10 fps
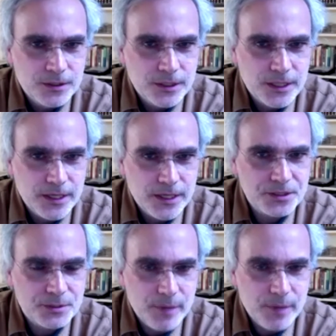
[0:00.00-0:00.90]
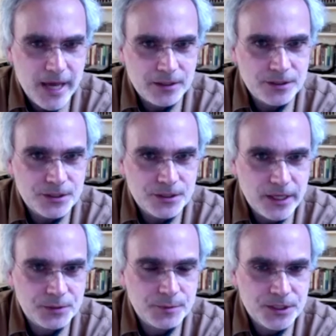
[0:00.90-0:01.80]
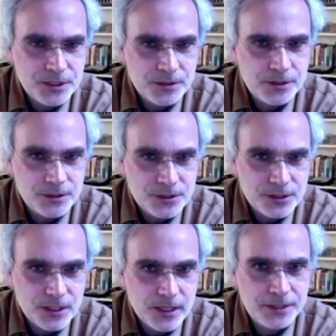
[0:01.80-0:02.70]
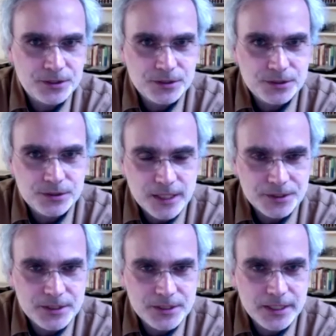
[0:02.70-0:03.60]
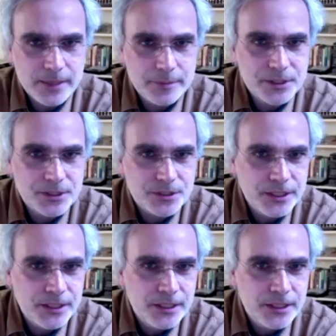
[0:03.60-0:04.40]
condensed matter / materials / solid state chemistry.